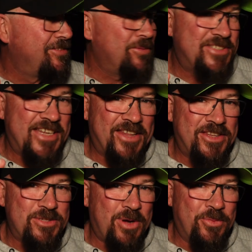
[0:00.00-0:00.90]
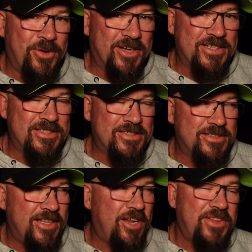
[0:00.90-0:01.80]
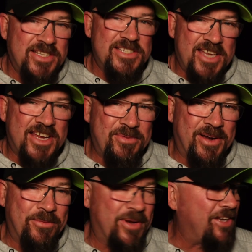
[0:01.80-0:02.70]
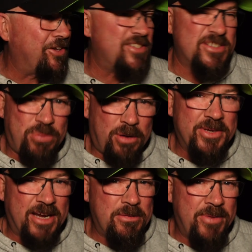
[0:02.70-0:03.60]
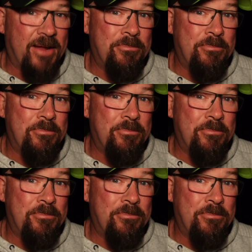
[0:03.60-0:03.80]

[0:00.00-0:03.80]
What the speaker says: We'll see how this one works. Then I think the second one that we're going to use is probably going to be better.